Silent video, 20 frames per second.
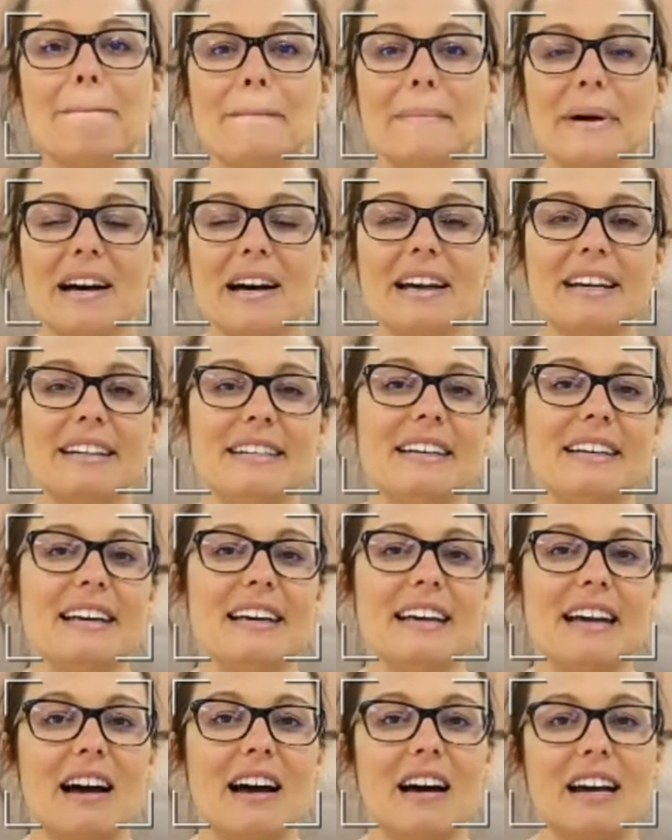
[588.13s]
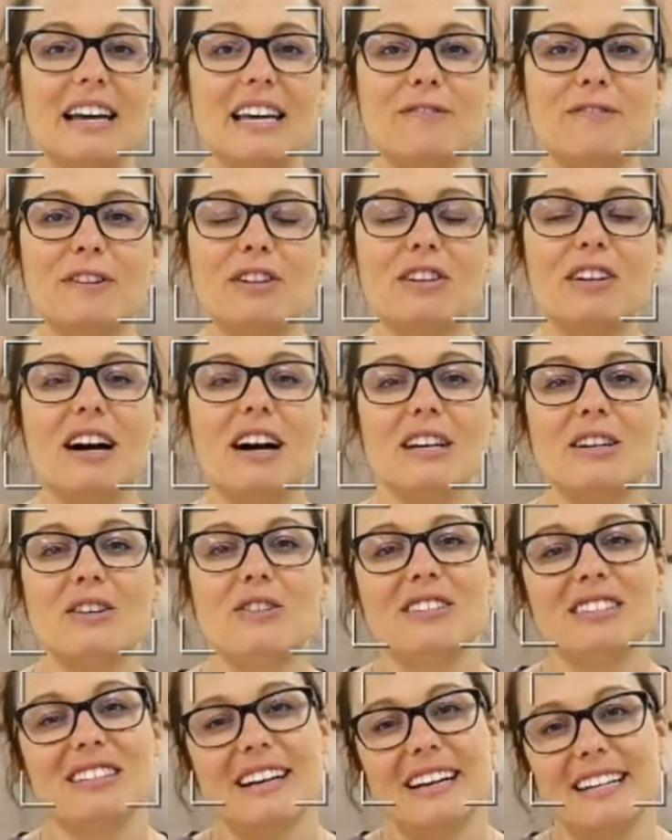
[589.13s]
But if you're not
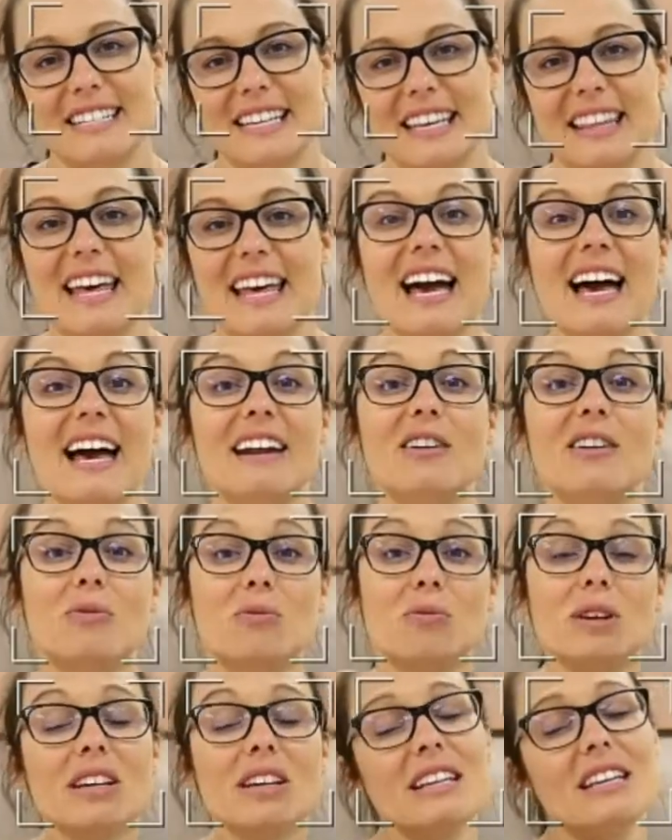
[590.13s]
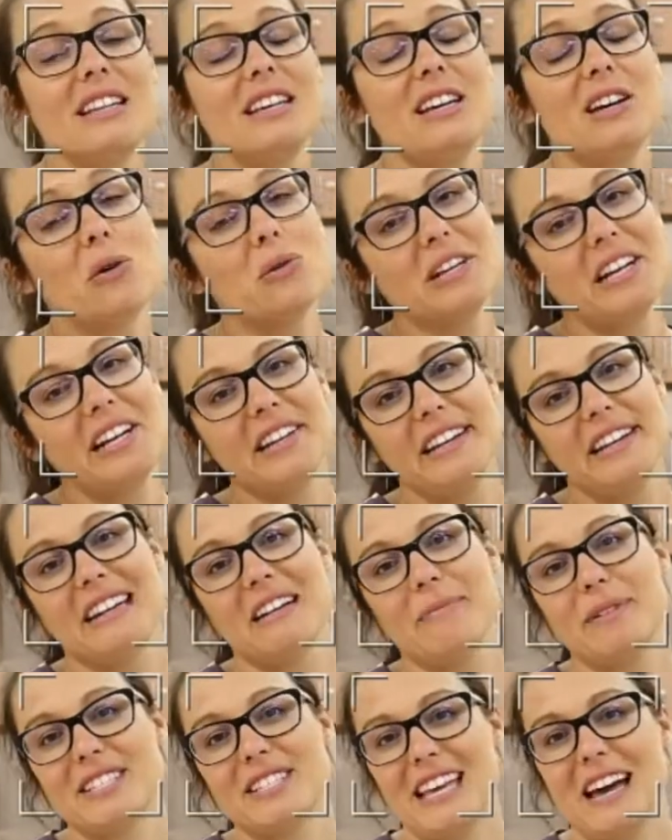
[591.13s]
utilizing that, really the only
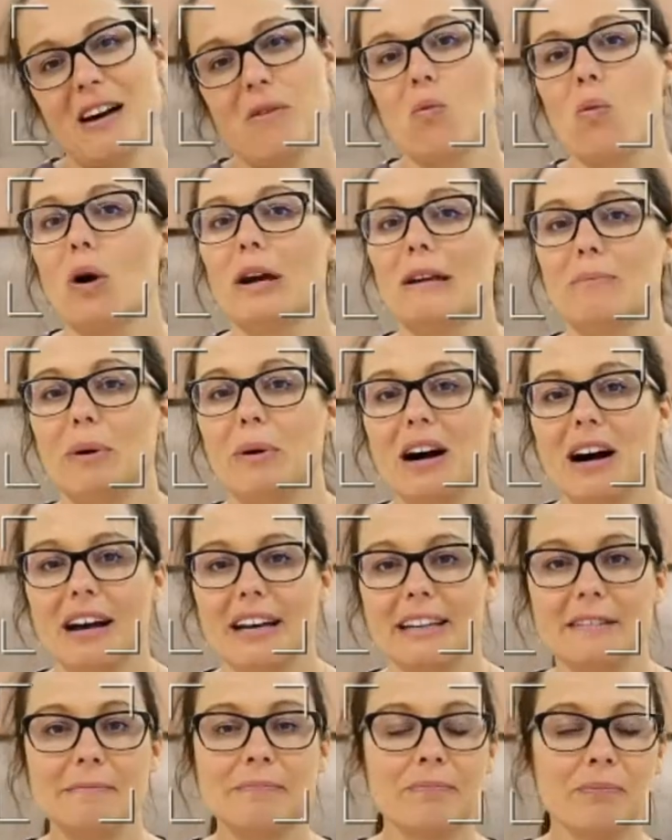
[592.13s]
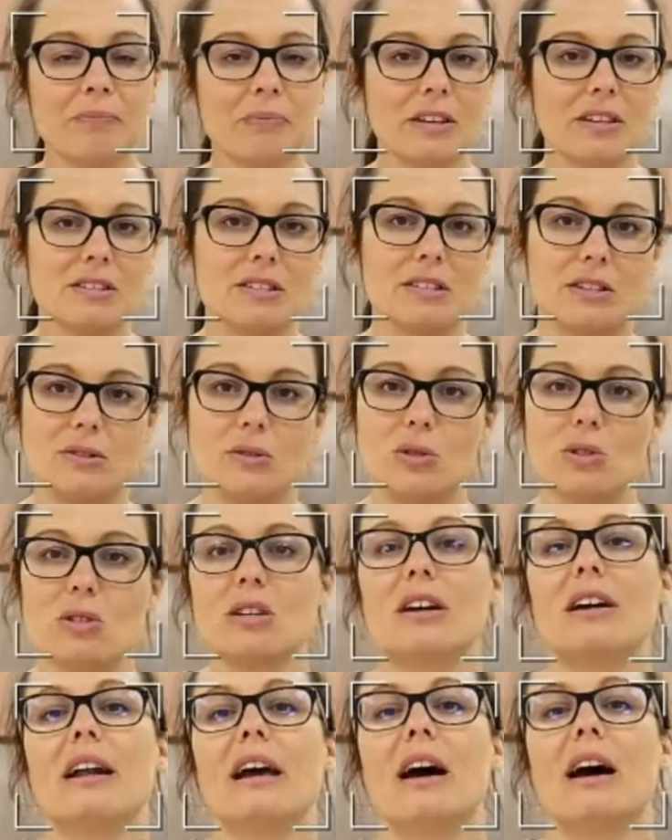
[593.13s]
cleanup is that one pot. So you
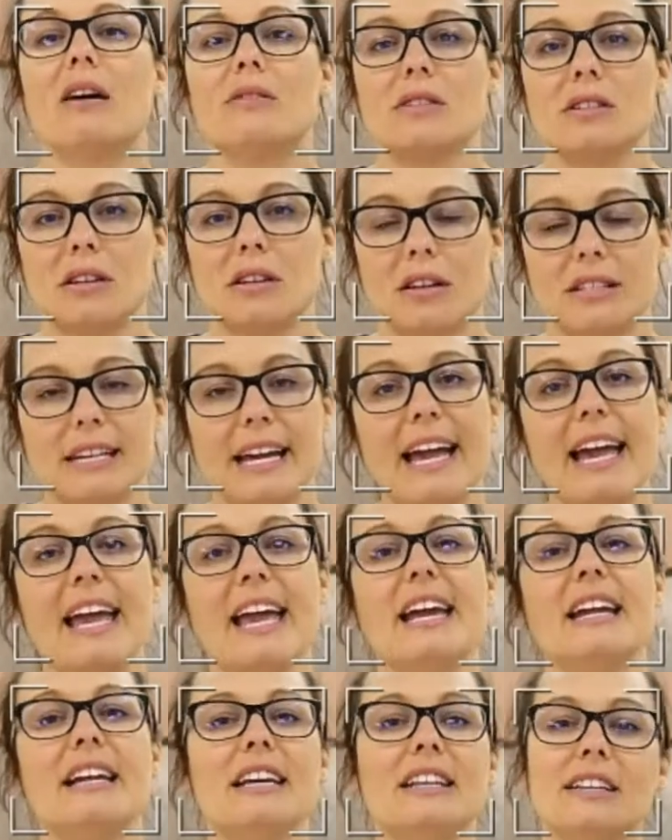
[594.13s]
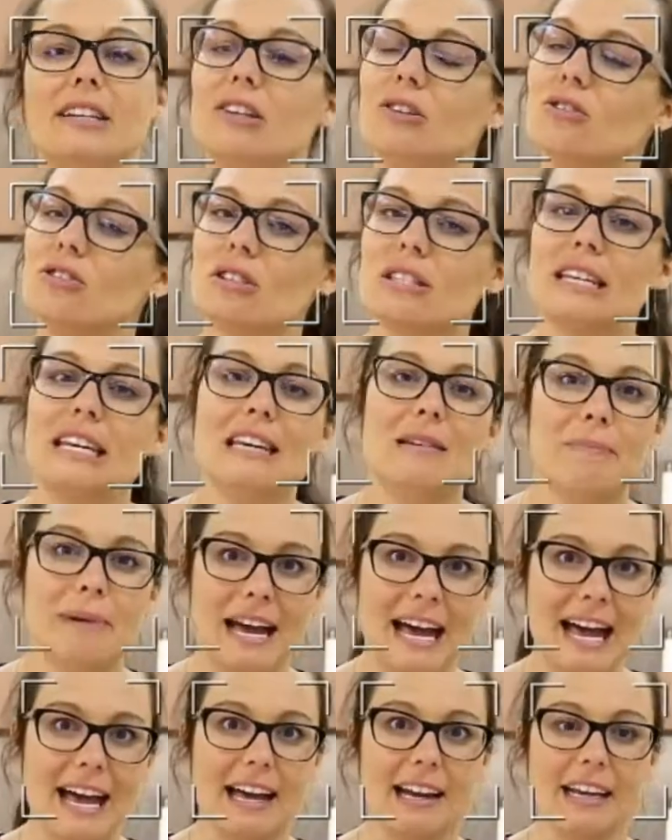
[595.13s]
start out sauteing and then you just keep
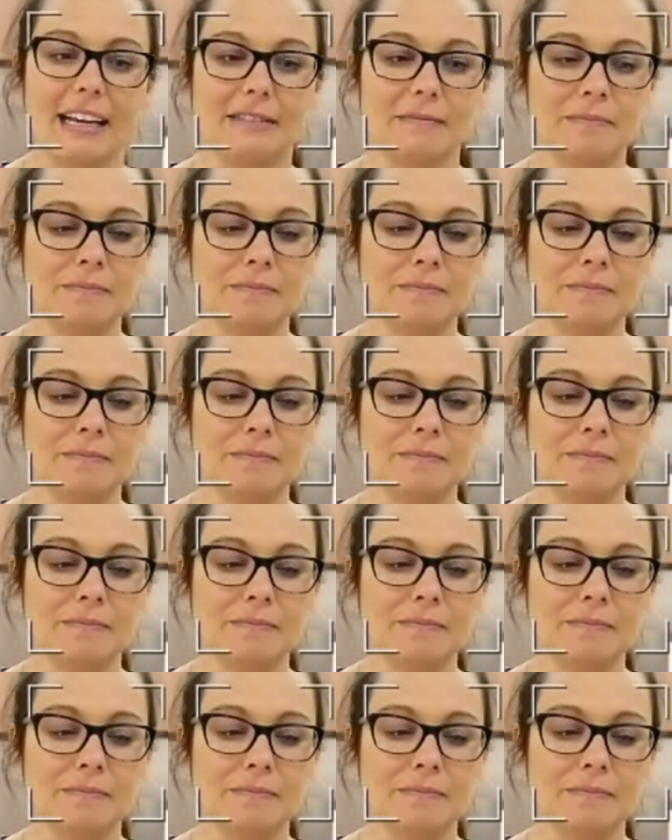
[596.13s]
adding.